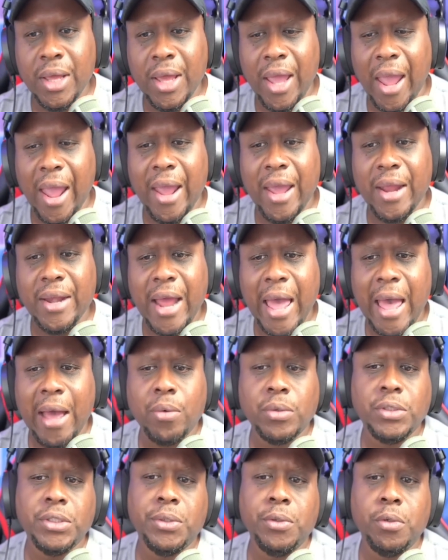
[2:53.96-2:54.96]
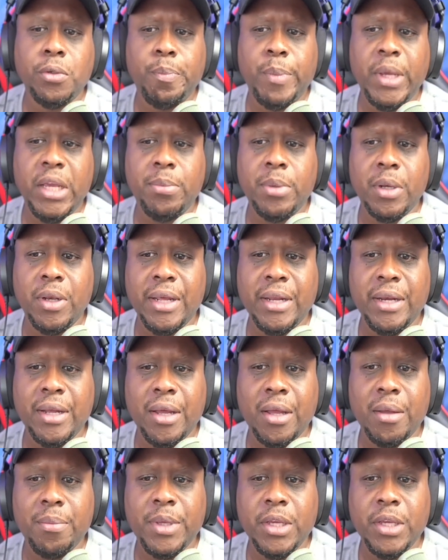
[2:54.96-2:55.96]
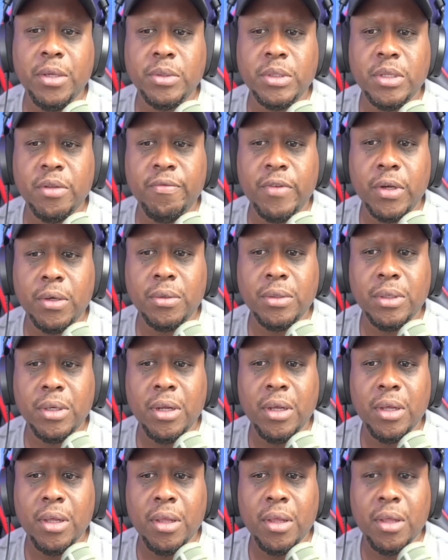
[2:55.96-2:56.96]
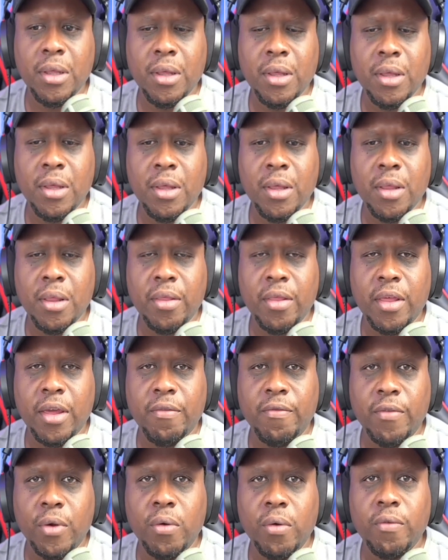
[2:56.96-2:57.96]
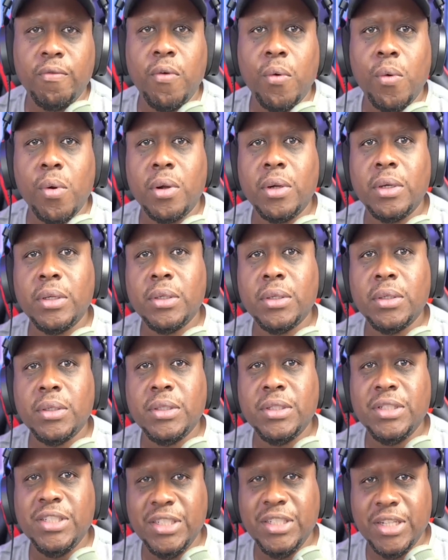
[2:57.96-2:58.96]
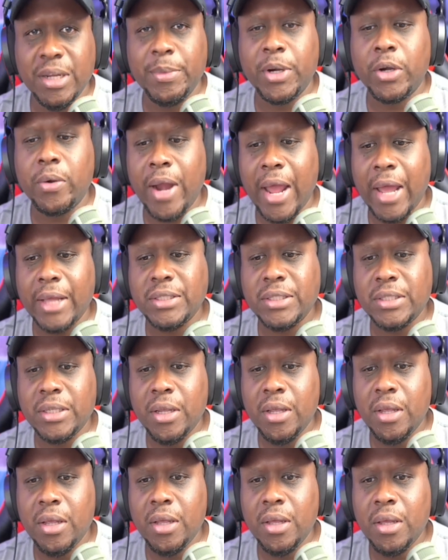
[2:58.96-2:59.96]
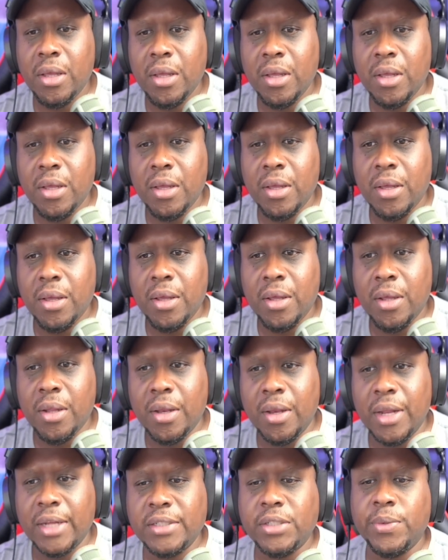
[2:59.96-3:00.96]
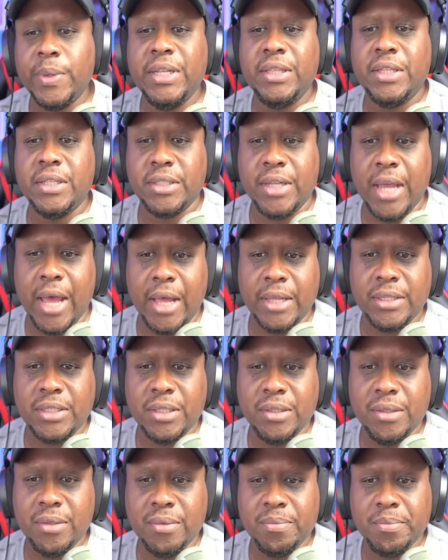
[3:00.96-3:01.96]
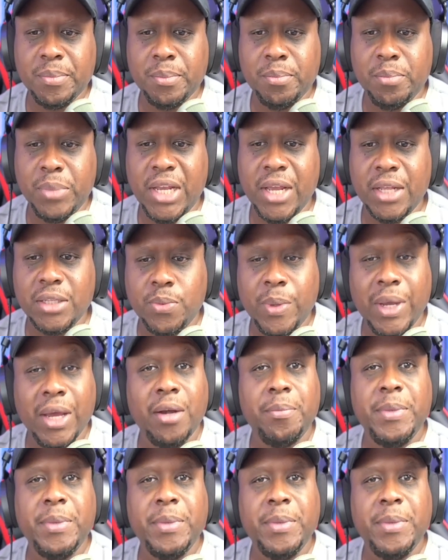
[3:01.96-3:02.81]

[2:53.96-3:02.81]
And how do people in um, Houston vote? They vote for Democrats. Let's read this, guys because we're going to